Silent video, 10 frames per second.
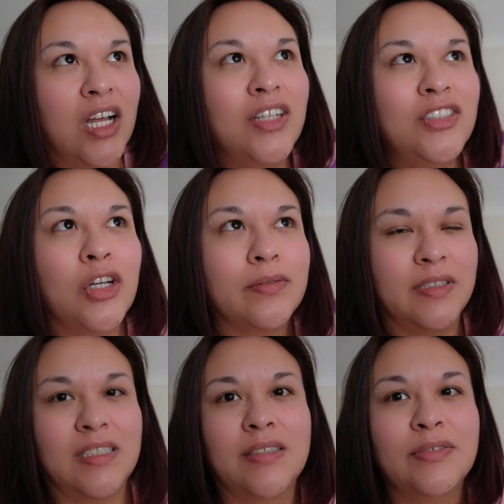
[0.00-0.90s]

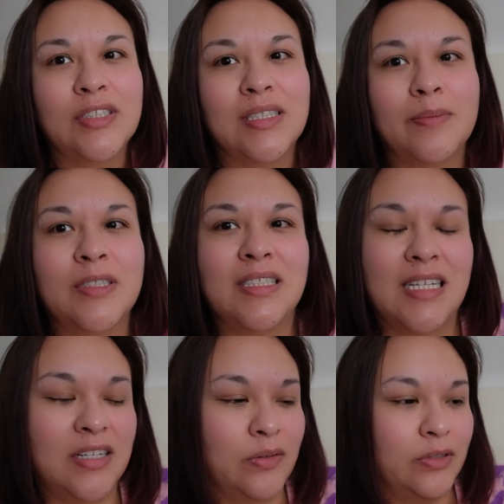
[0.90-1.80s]
nervous for some reason.
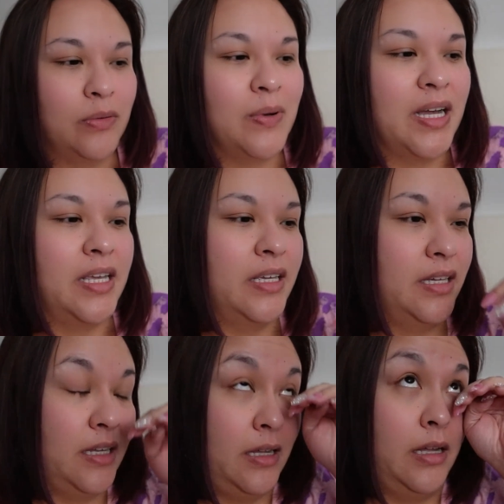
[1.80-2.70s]
I don't know why.
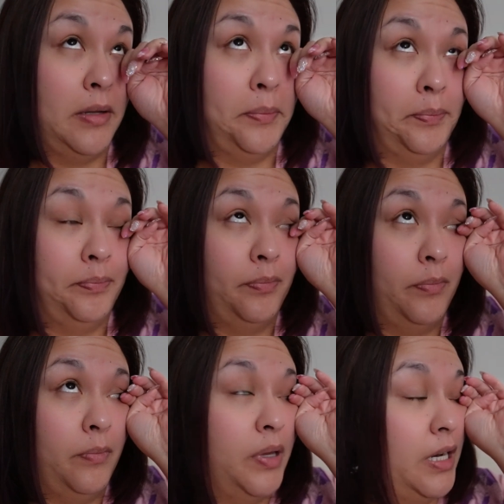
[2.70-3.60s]

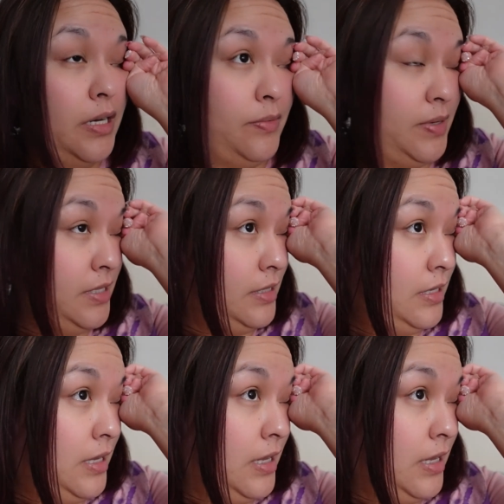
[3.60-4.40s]
But anyways,